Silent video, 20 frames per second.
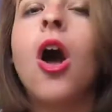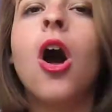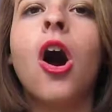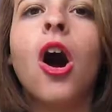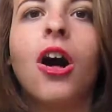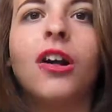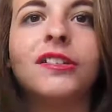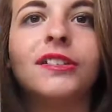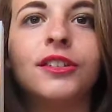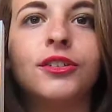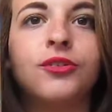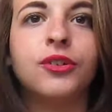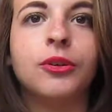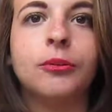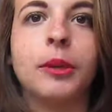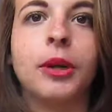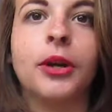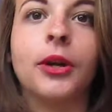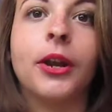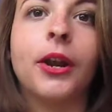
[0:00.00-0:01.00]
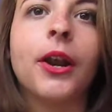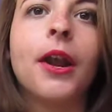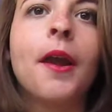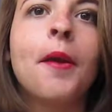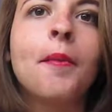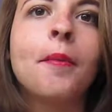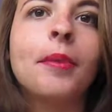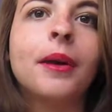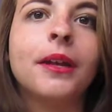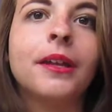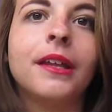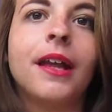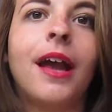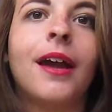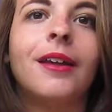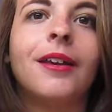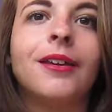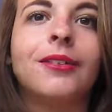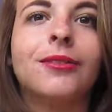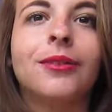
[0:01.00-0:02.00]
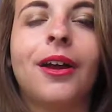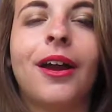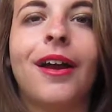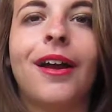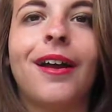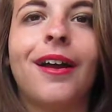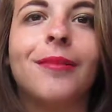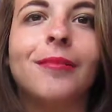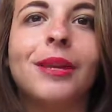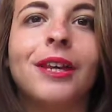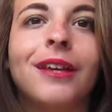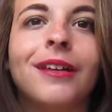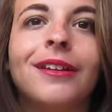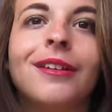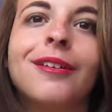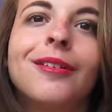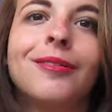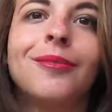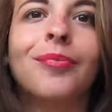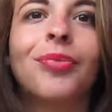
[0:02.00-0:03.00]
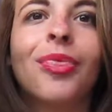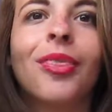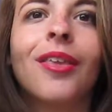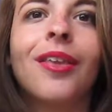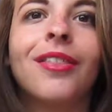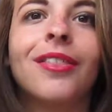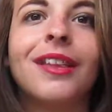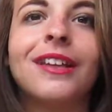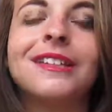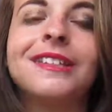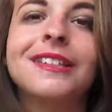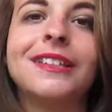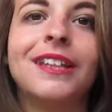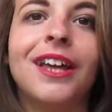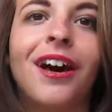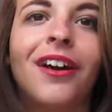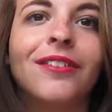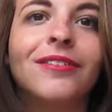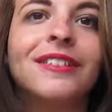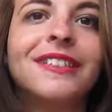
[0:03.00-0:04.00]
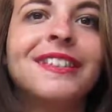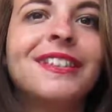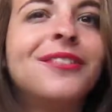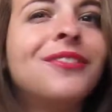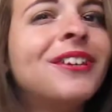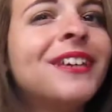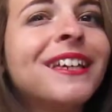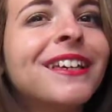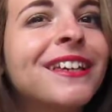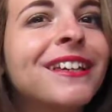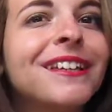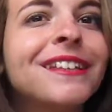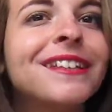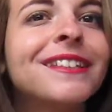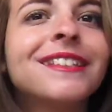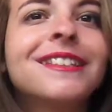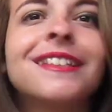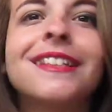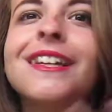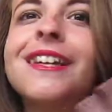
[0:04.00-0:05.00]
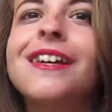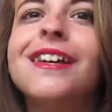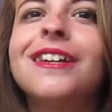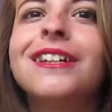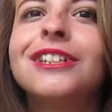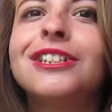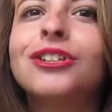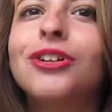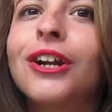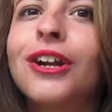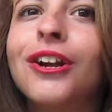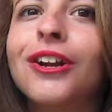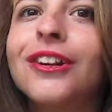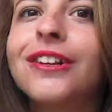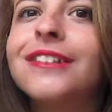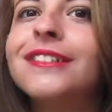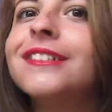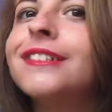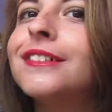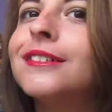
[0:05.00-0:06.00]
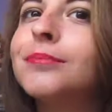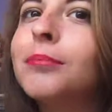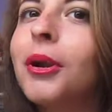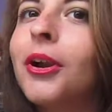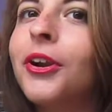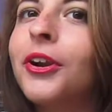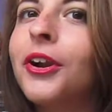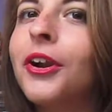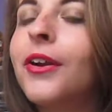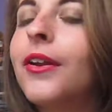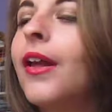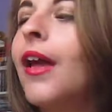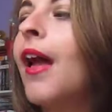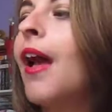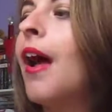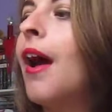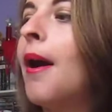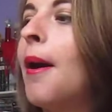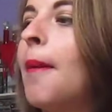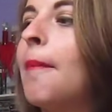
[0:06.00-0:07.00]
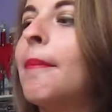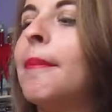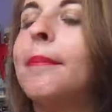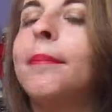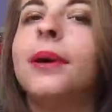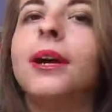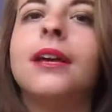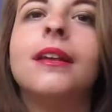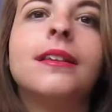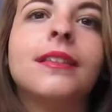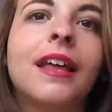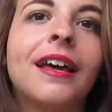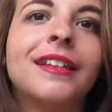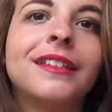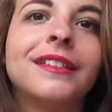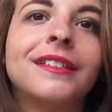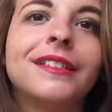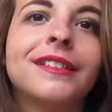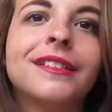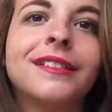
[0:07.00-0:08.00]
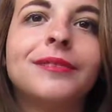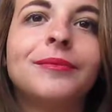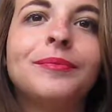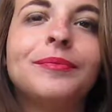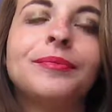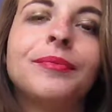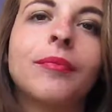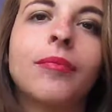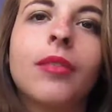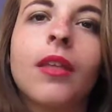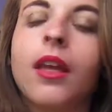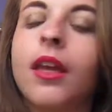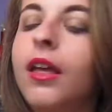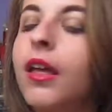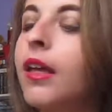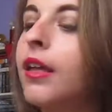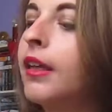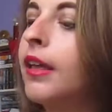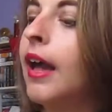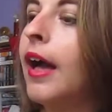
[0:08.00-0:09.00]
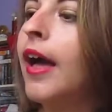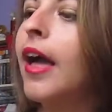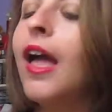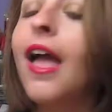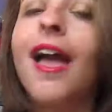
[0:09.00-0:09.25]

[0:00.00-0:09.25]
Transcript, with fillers: Also murder, but I don't, I mean, that's a lot of Stephen King's triggers is murder, um, but that's, yeah,